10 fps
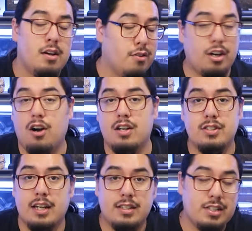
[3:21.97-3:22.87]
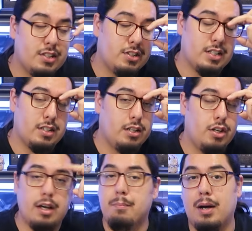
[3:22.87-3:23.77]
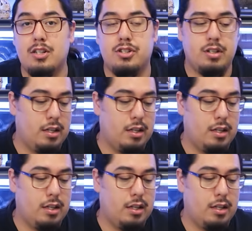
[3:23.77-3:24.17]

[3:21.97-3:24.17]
They cost like 60 cents. You get a bunch,